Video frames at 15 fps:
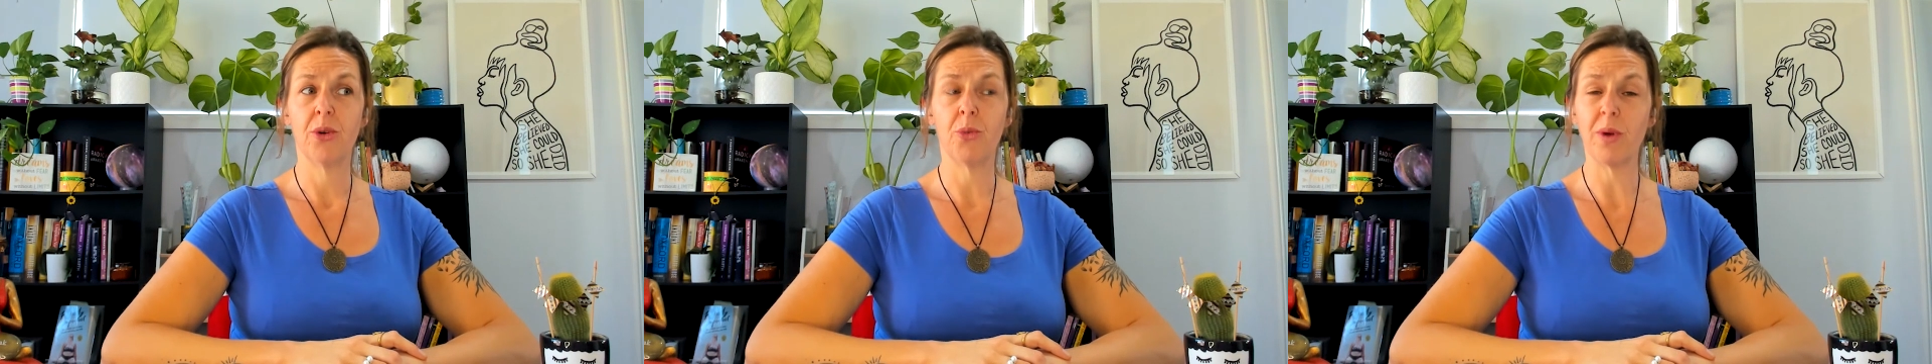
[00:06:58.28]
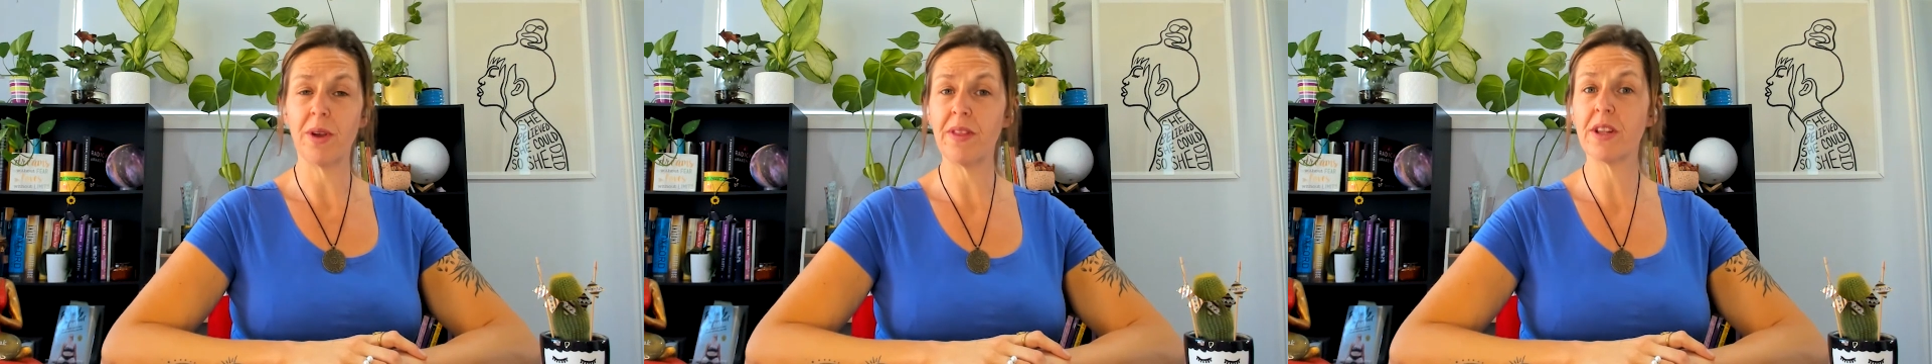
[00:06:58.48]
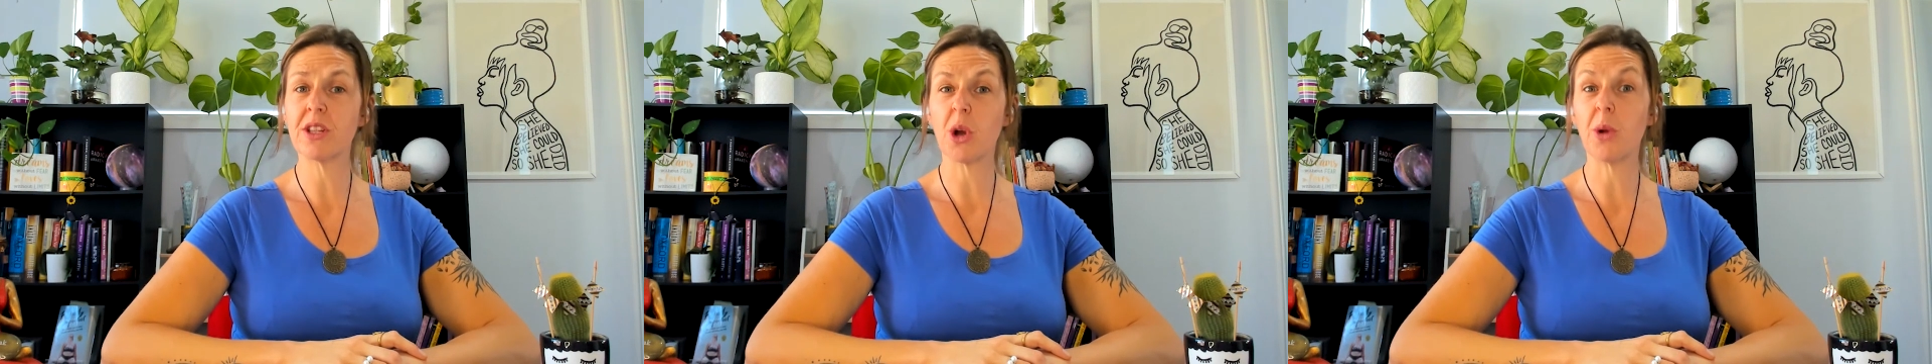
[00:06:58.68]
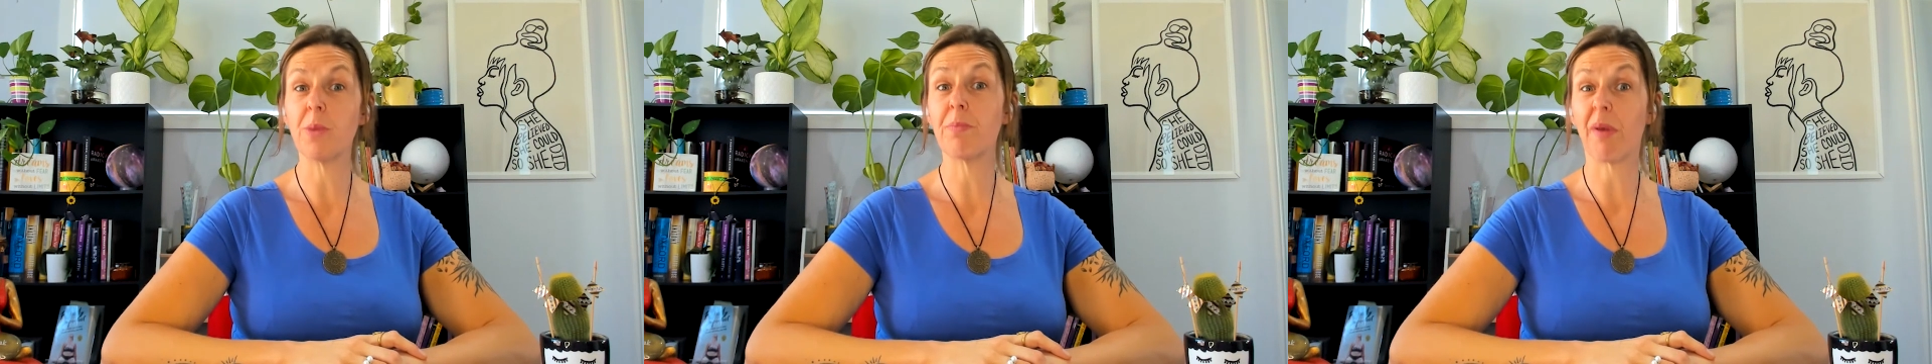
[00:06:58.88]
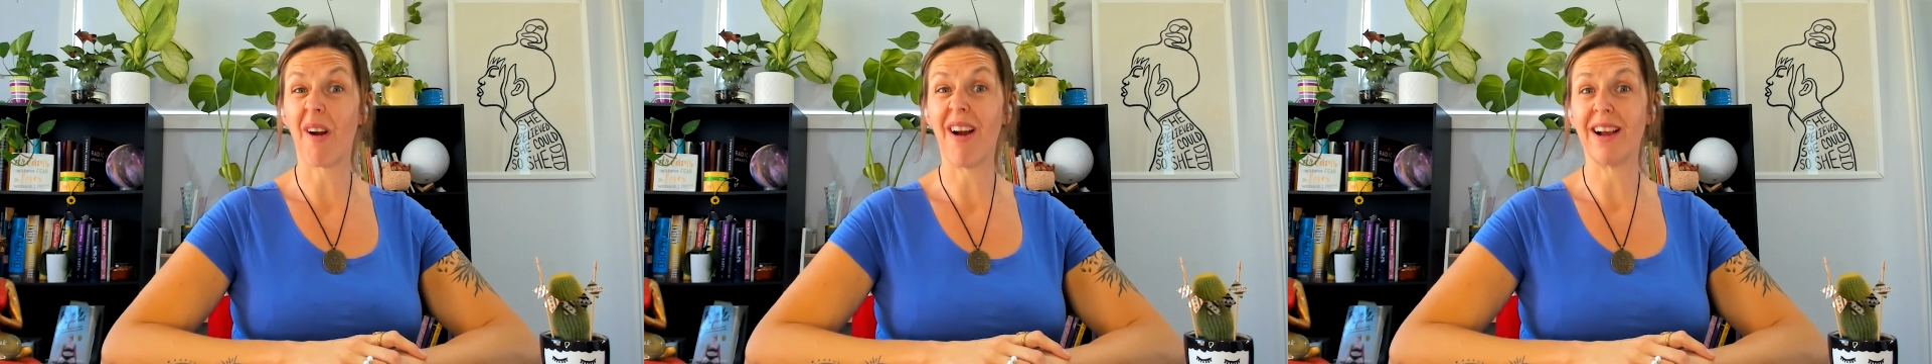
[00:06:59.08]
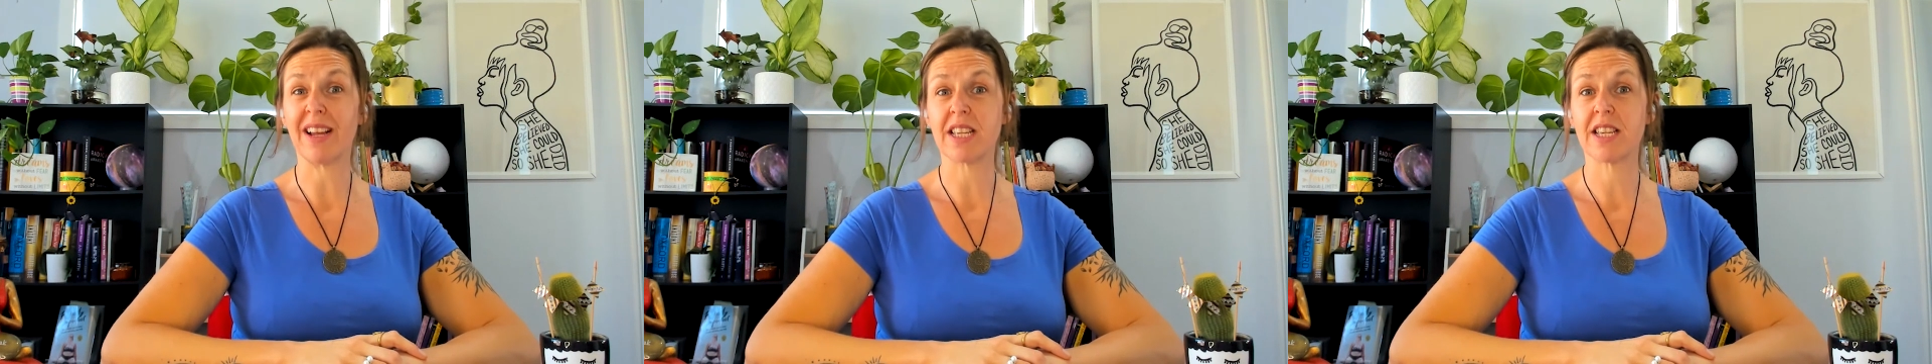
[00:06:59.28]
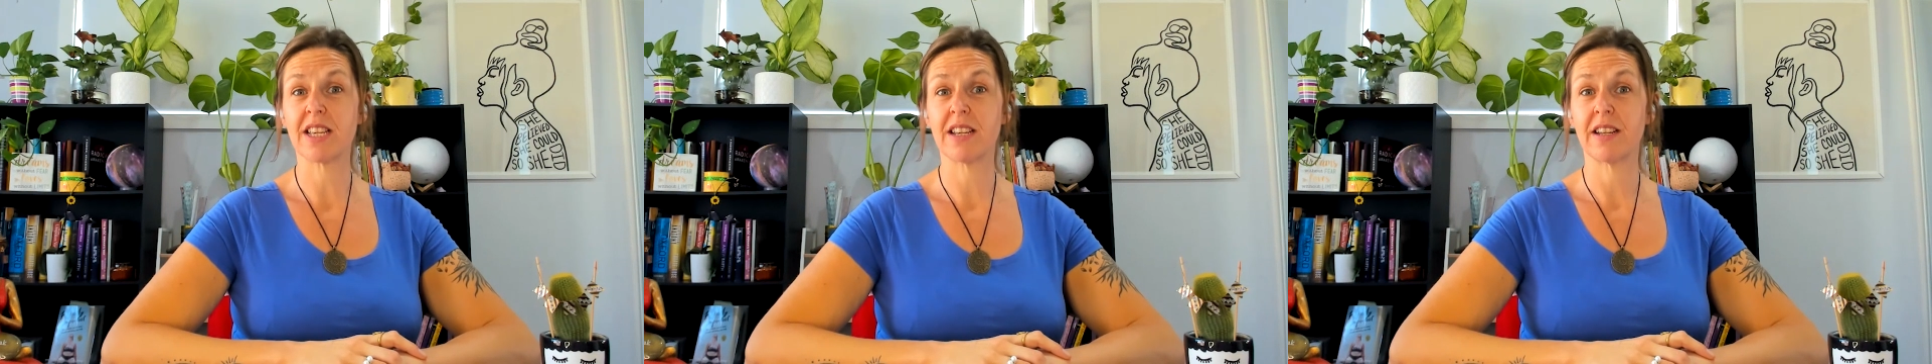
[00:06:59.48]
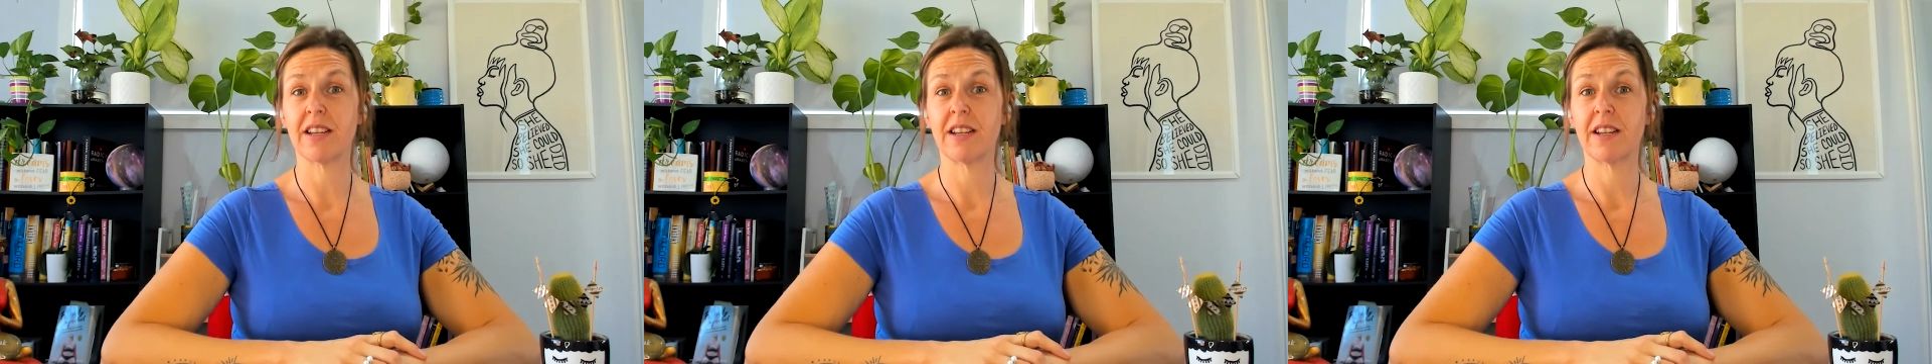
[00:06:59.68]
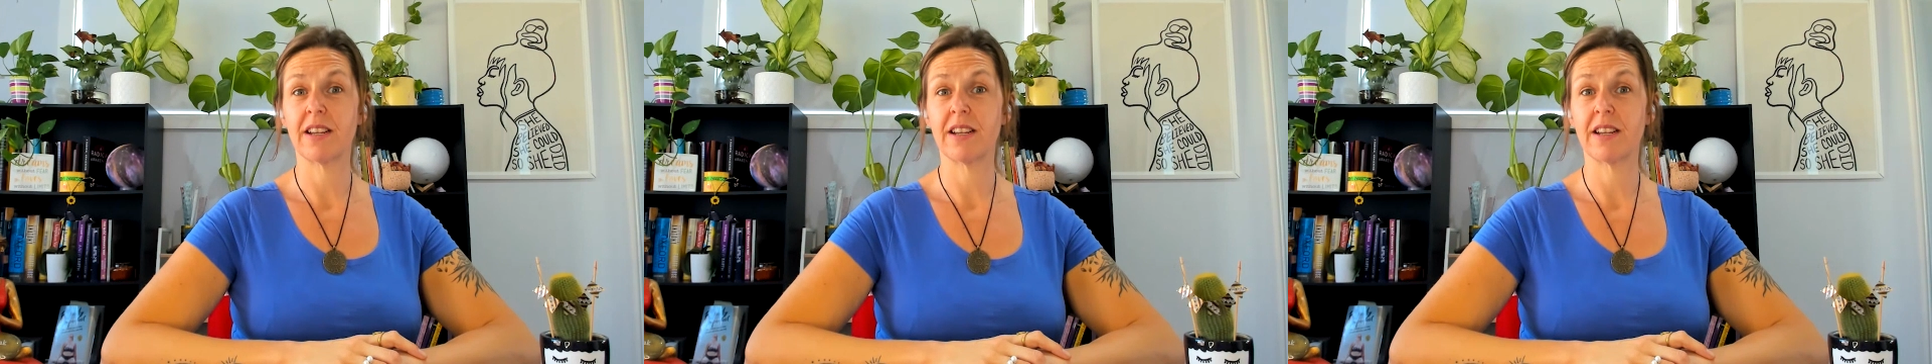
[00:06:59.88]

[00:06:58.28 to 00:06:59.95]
with its own price.